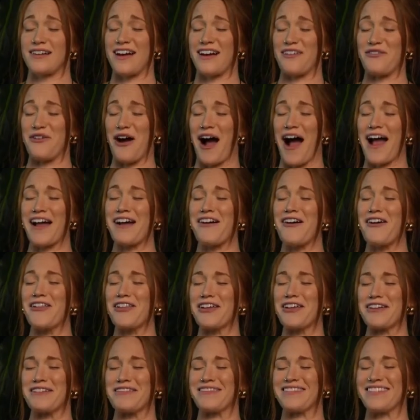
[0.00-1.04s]
I call
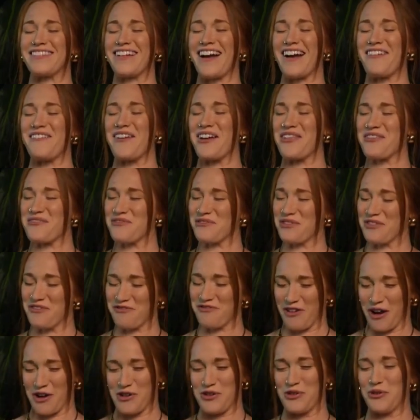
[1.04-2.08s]
it, I went through the
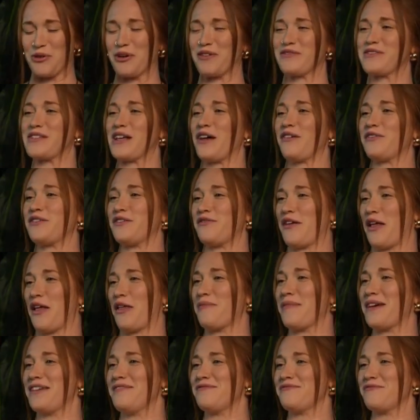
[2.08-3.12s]
front door of
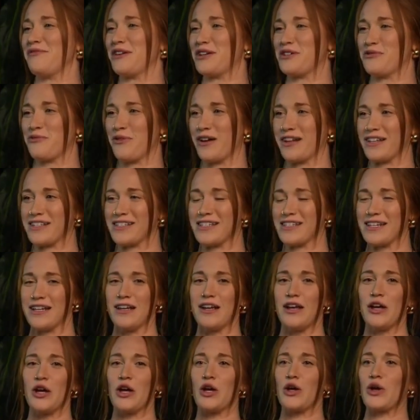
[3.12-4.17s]
self-development, which was
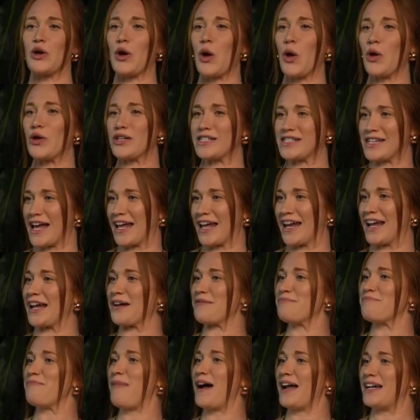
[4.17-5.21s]
goal
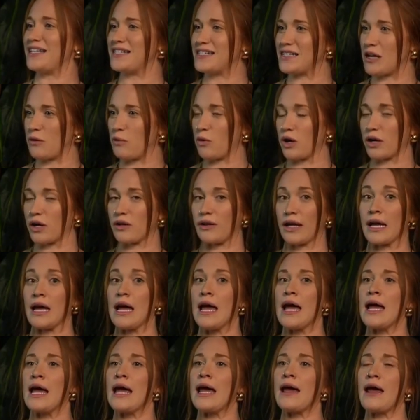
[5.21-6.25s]
setting, mindset work. Like,
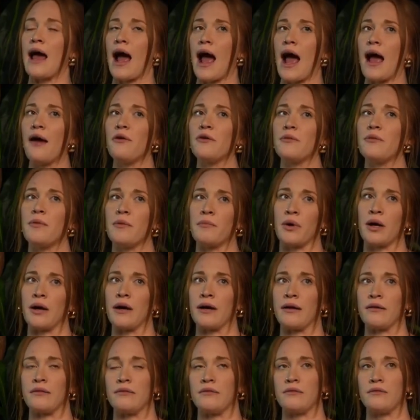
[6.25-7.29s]
I remember
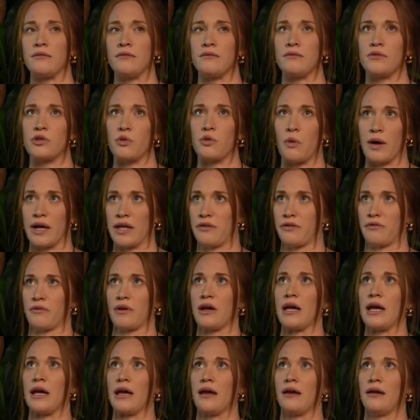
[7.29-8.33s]
at
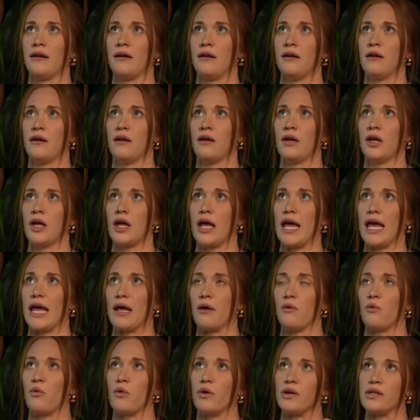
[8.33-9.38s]
23,
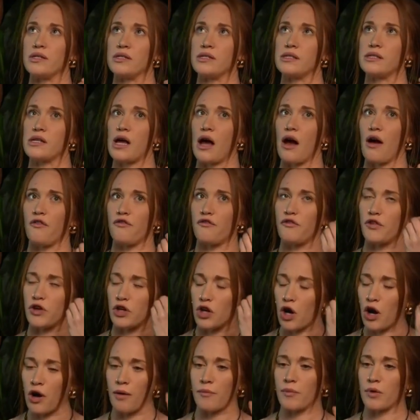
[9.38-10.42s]
it was a
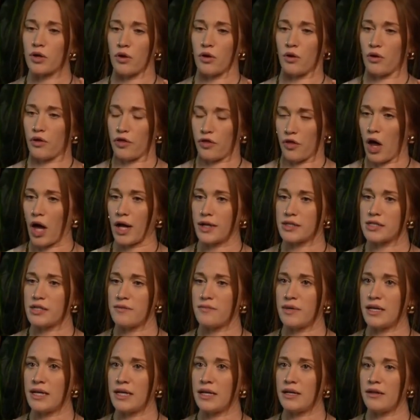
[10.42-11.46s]
phenomenal thought to
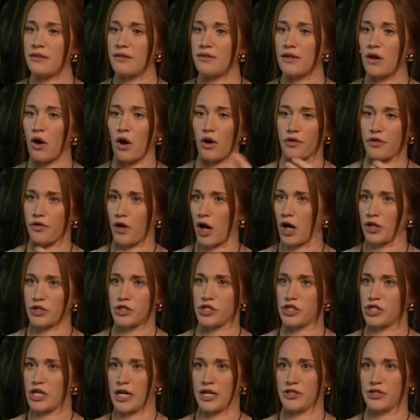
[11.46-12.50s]
me that our thoughts
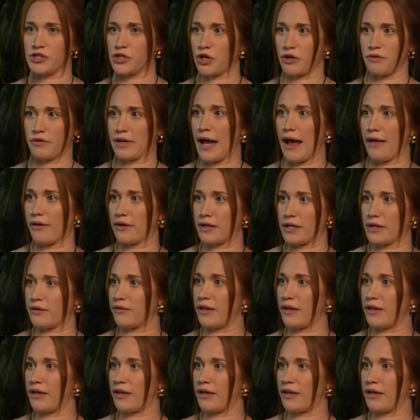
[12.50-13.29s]
change our reality.